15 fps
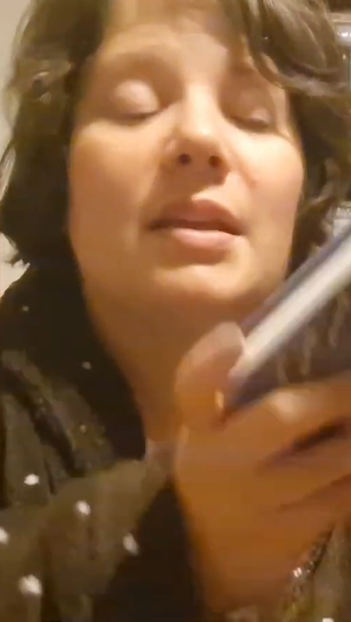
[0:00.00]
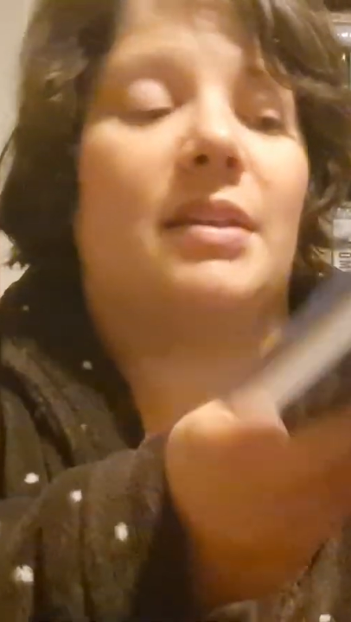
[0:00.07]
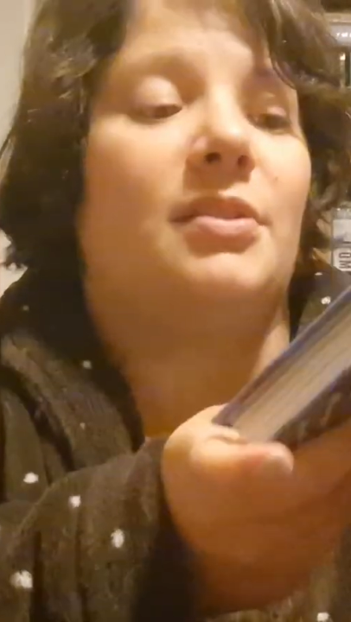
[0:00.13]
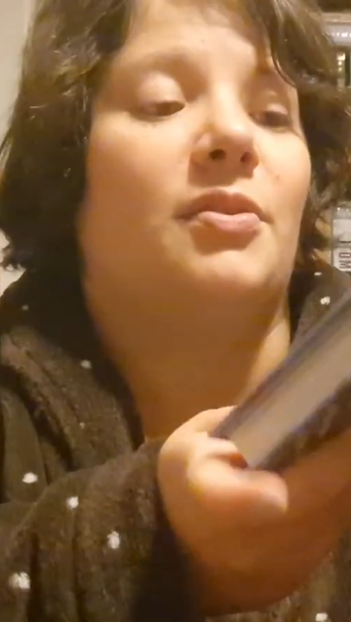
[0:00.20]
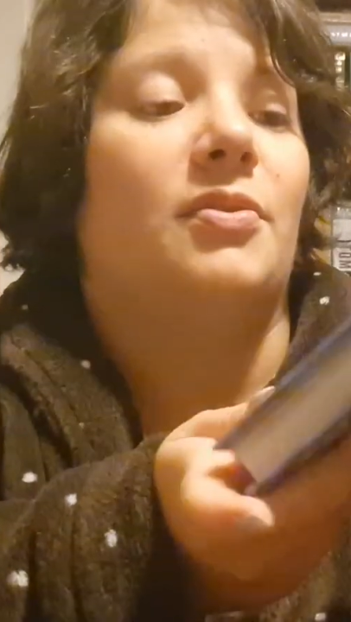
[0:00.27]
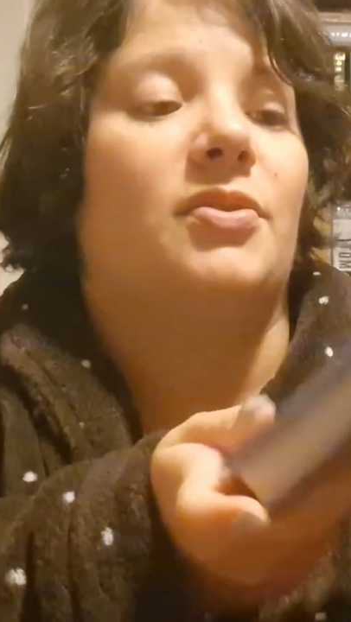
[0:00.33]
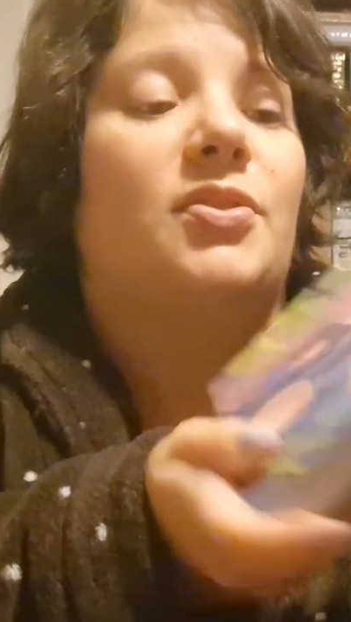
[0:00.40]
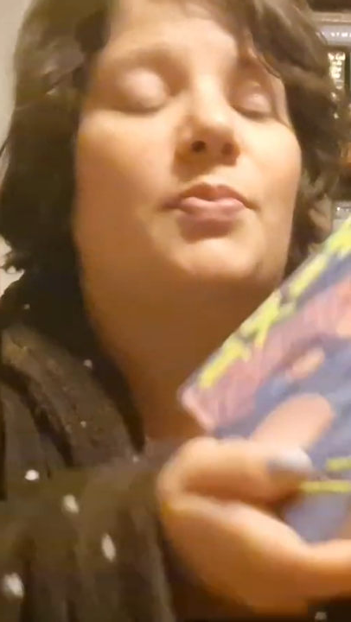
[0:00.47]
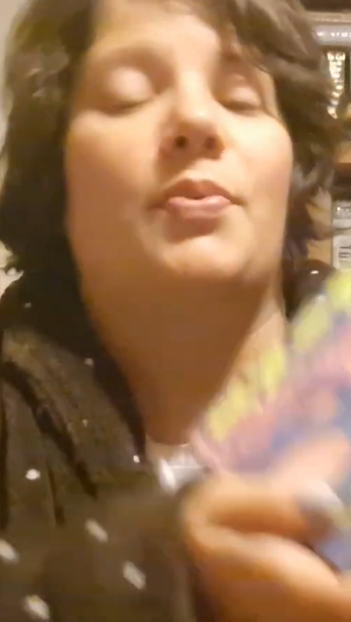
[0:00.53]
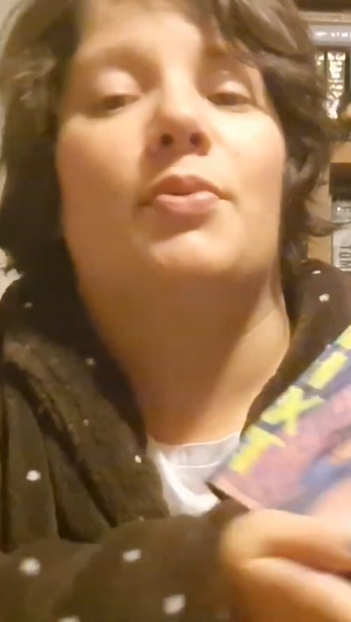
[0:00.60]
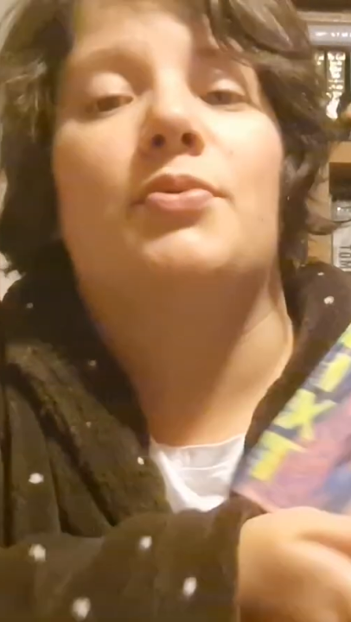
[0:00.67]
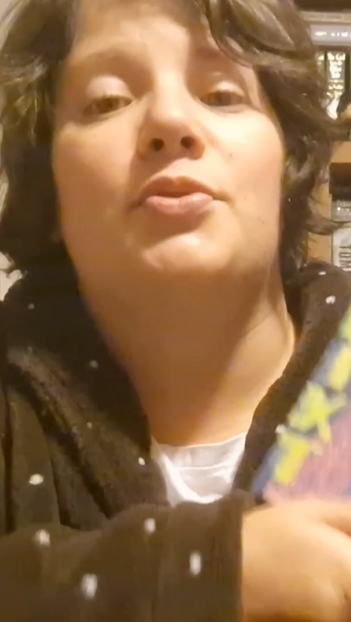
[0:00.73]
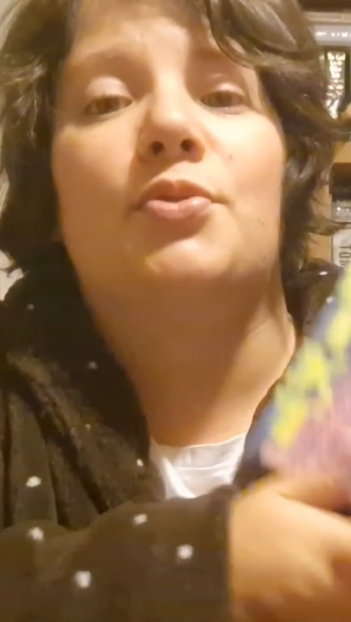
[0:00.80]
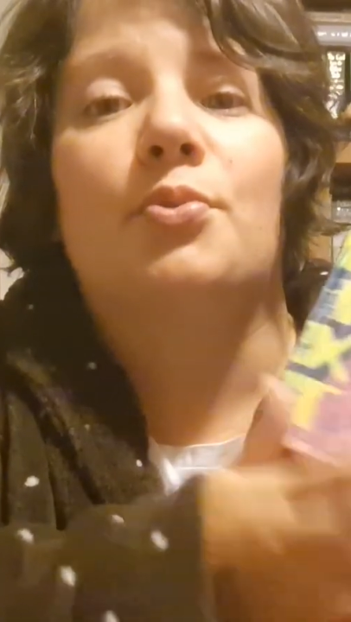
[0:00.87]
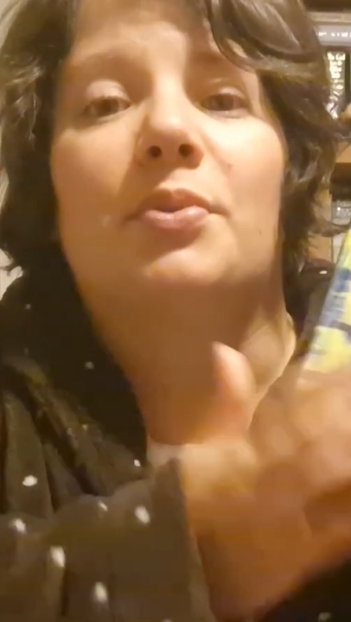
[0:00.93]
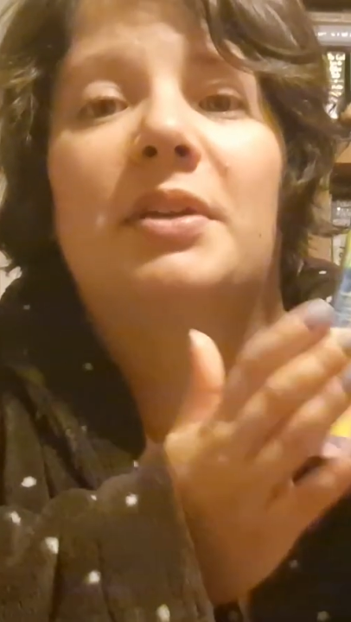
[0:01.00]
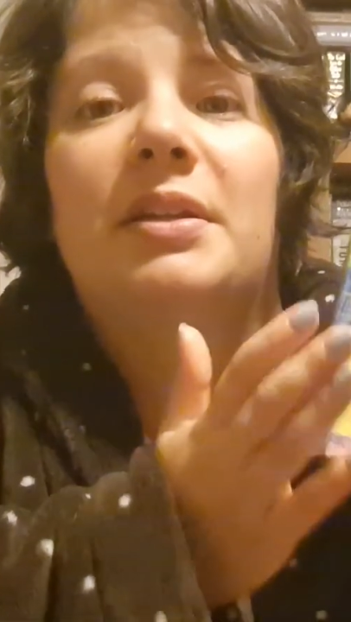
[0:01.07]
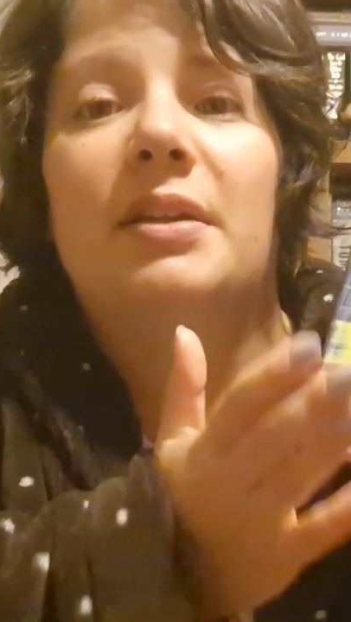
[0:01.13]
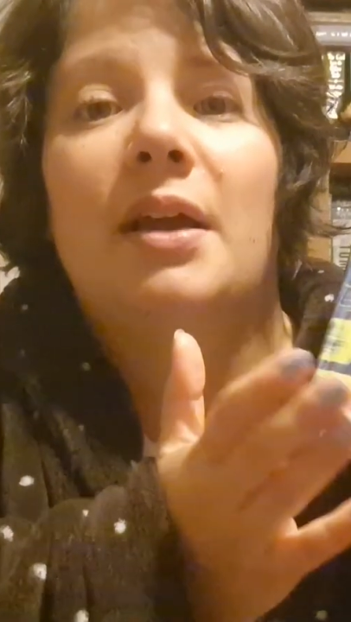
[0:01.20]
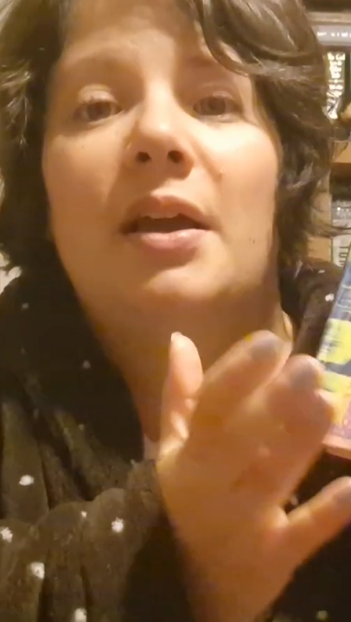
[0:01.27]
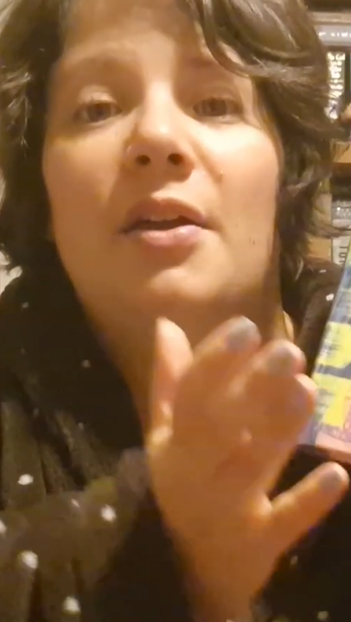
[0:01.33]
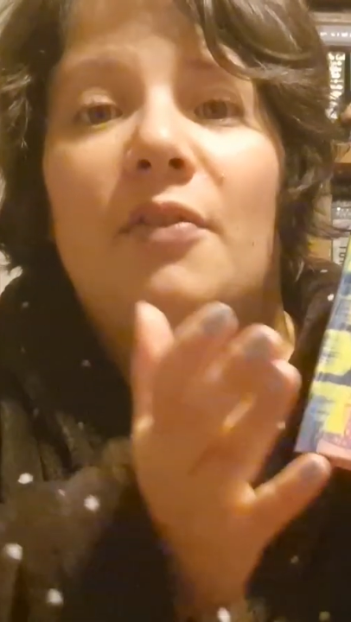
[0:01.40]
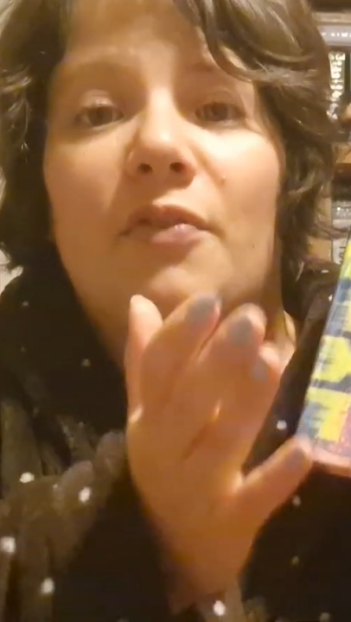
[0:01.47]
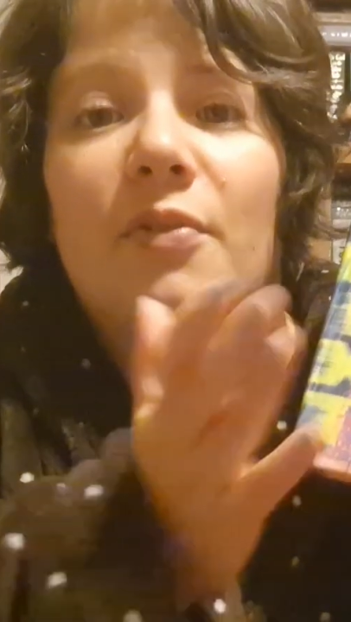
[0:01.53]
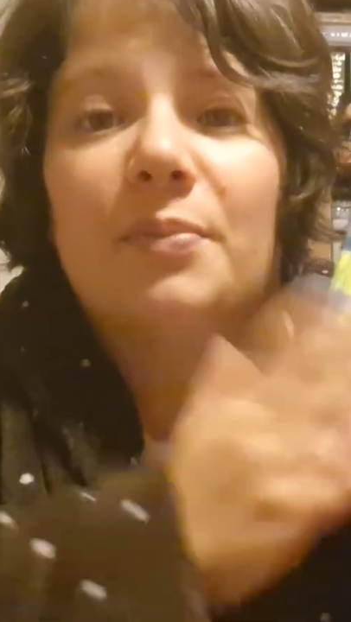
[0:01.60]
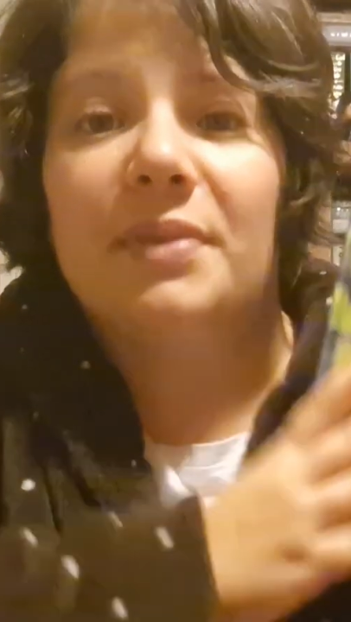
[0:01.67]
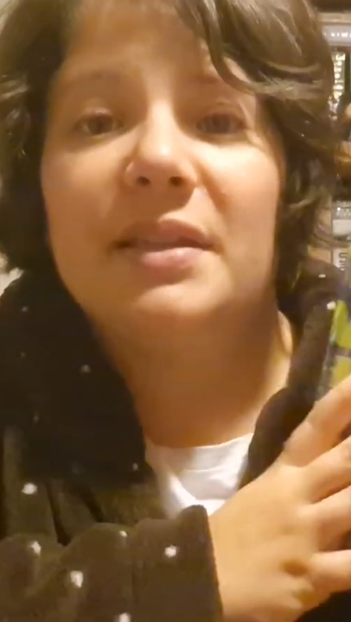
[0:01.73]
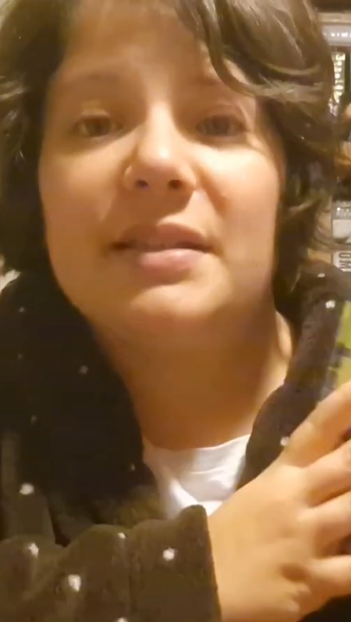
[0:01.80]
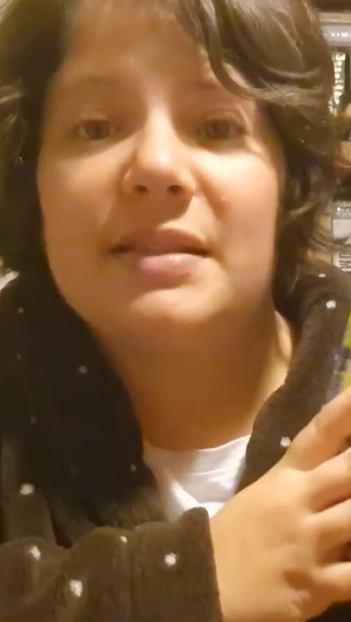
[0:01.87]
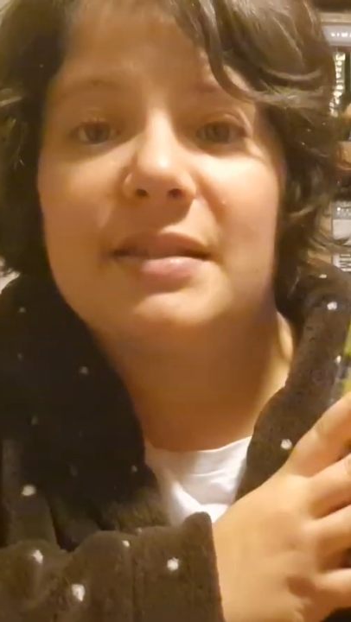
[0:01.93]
and you're supposed to read from this